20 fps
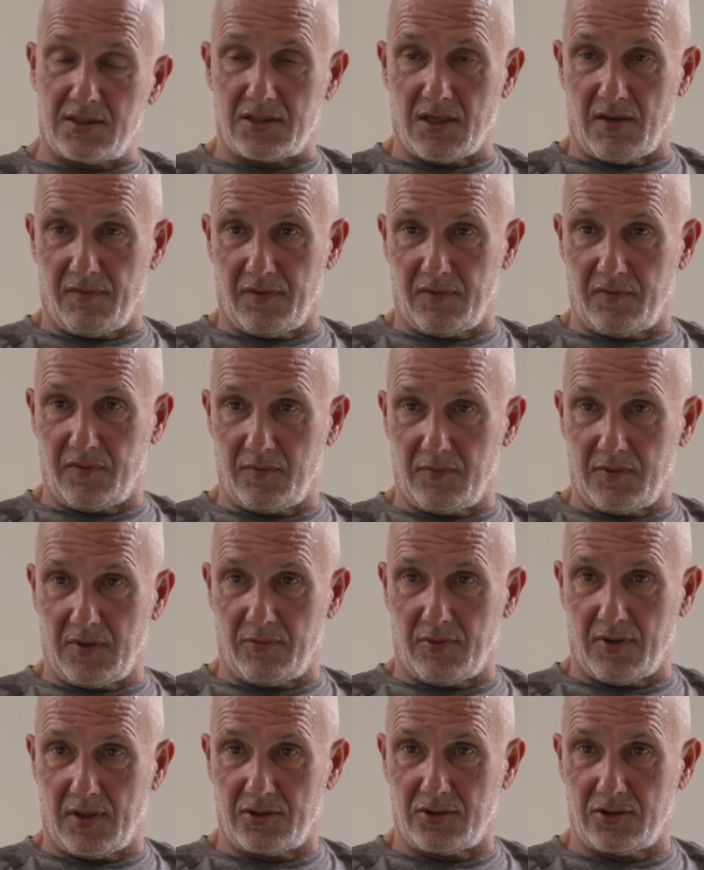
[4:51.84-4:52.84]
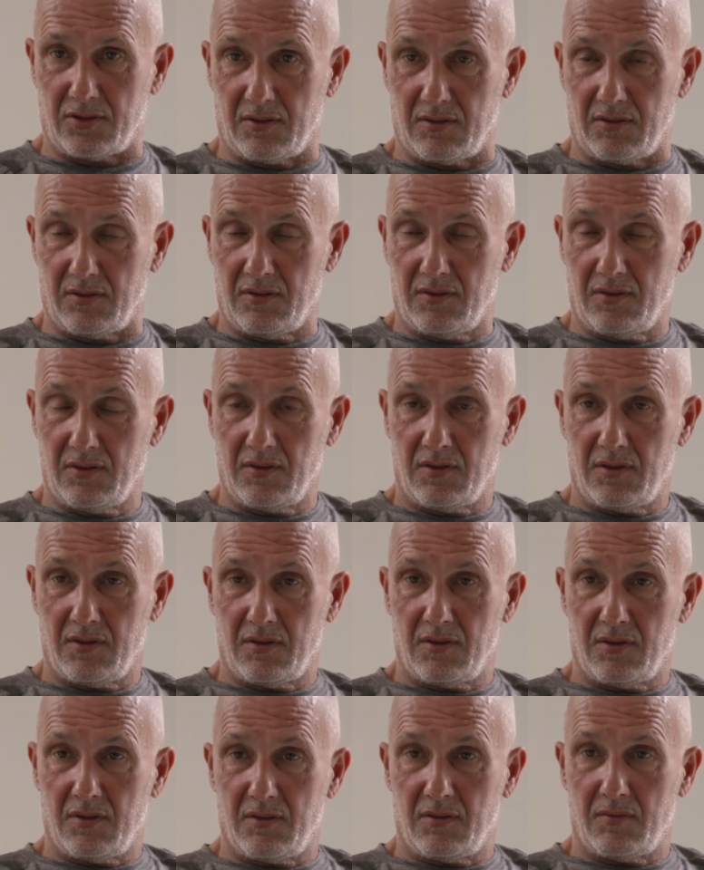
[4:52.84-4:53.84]
suffered from depression.
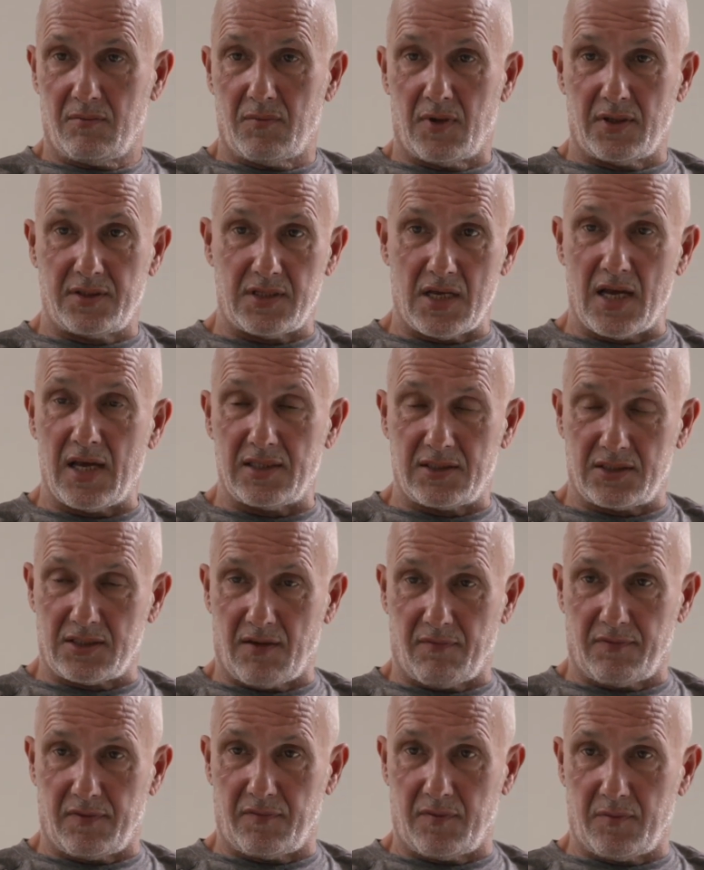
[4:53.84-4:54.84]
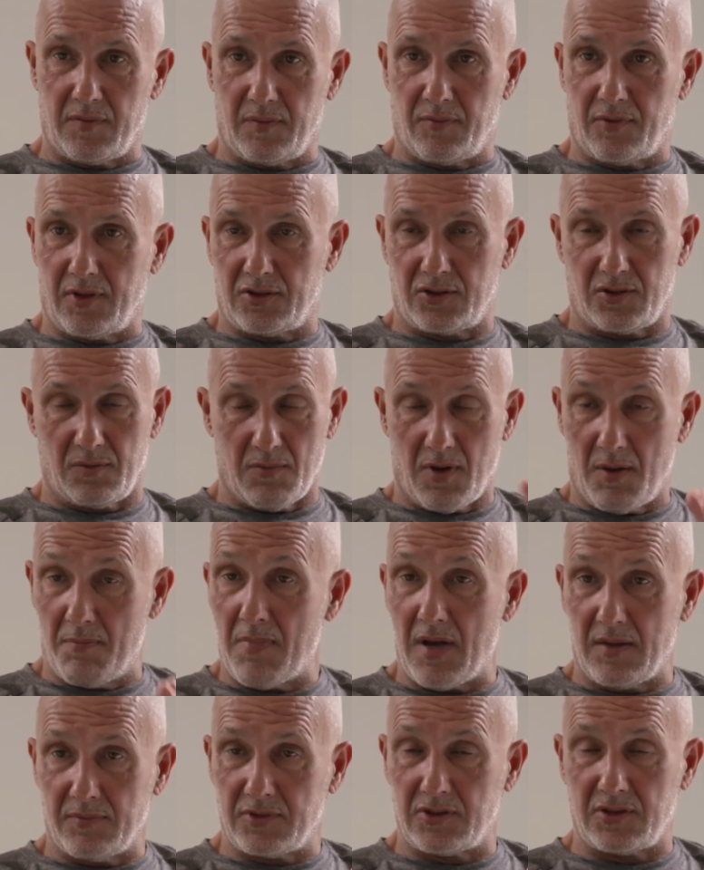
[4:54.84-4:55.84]
My dad suffered from depression. My
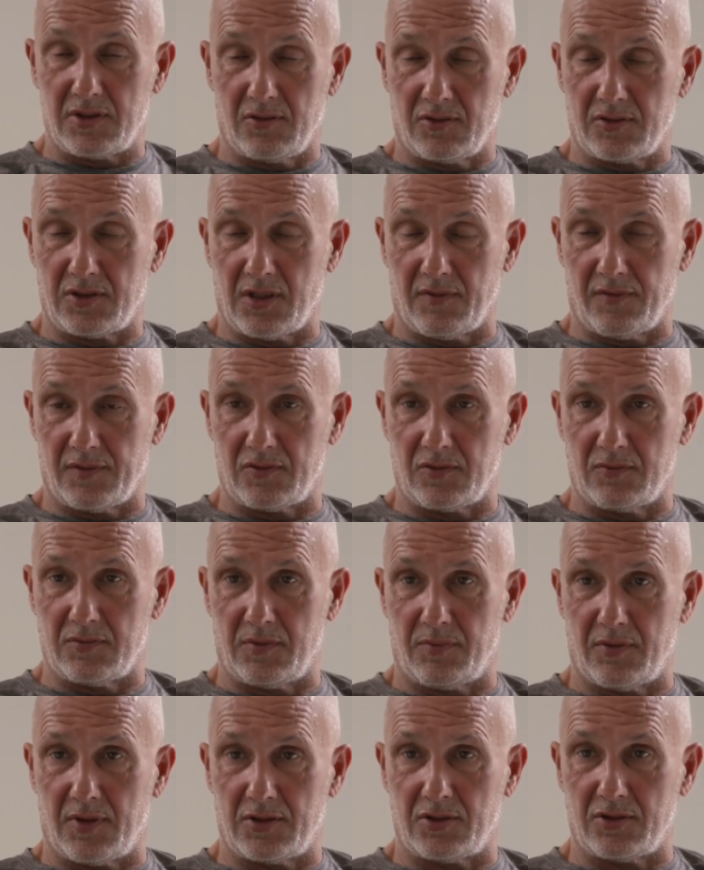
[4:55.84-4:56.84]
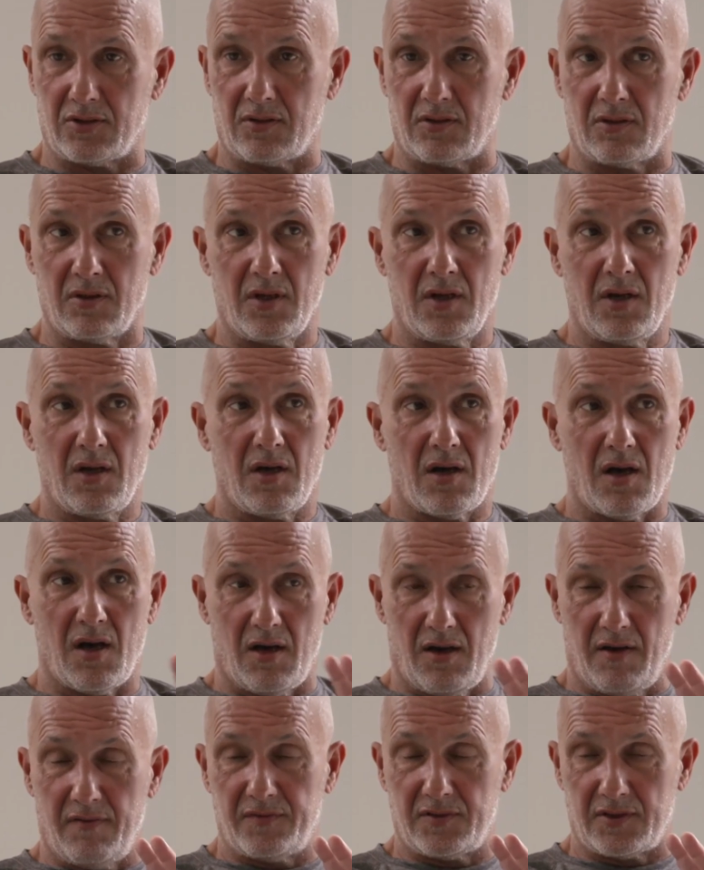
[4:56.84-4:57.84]
mum still suffers from depression.
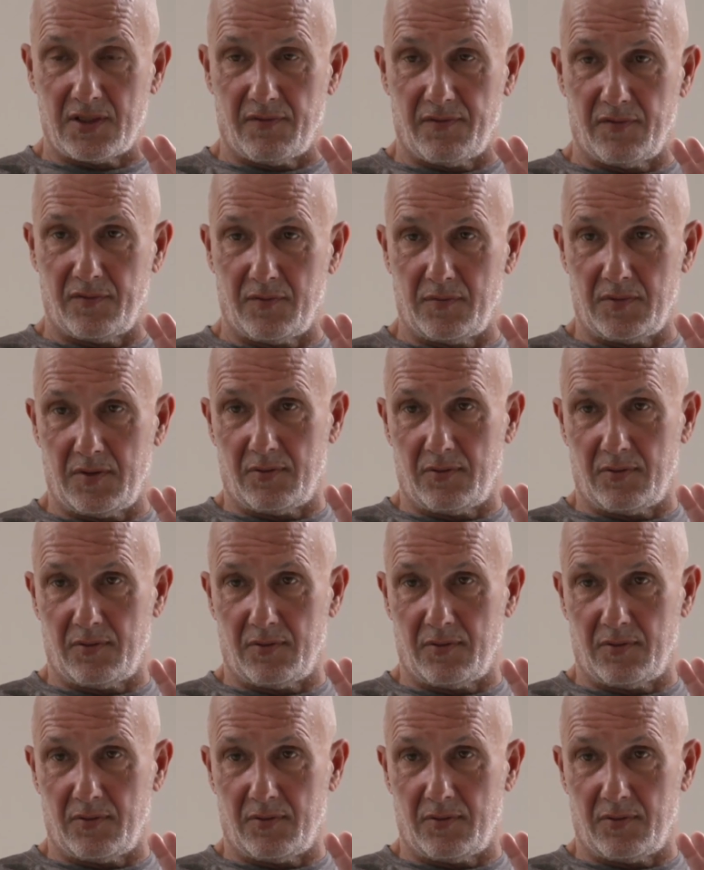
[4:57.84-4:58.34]
I've suffered from